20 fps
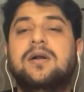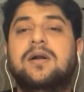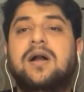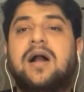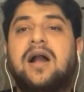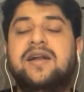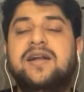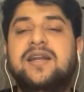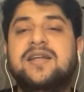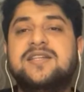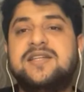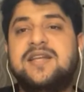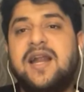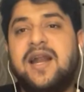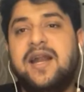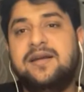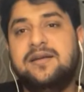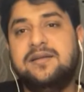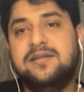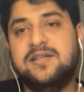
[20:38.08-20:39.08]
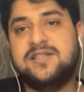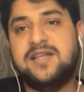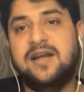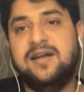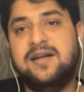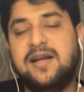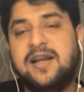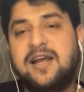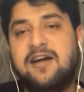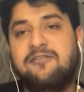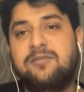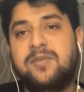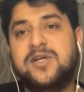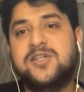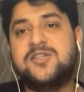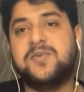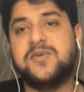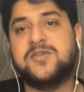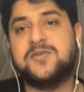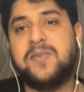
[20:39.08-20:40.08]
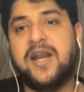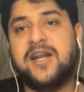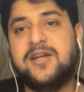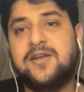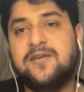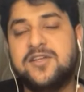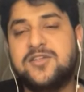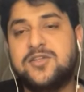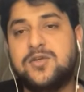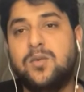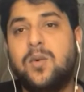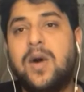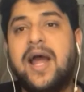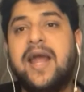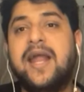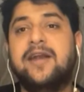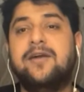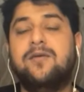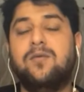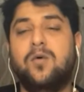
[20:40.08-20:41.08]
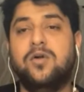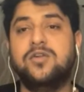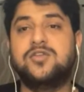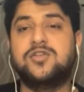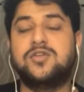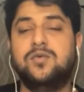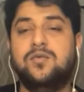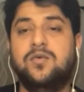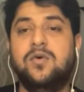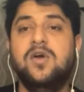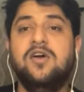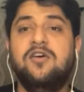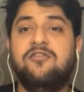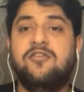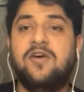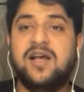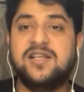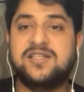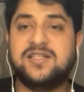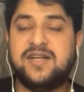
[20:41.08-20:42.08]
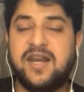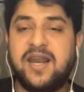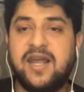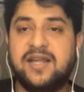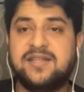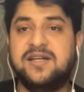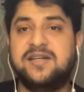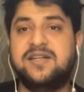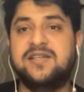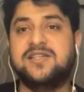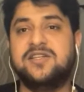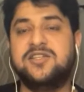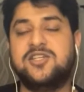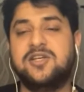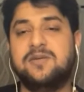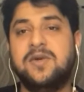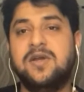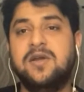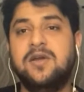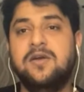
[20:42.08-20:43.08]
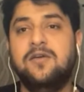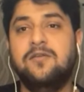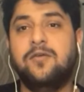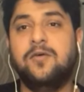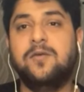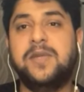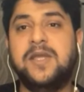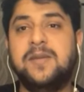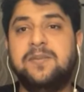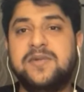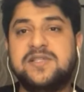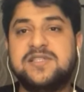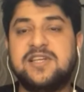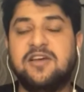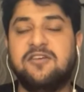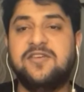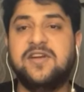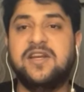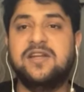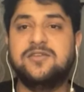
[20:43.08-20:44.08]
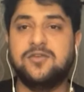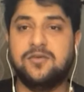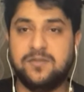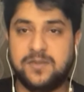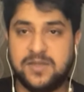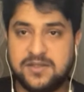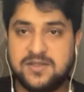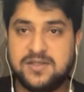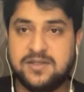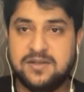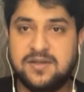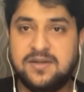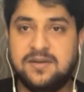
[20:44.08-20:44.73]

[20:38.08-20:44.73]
understand the central government's perspective as to why it wants to fast track citizenship for people suffering so much.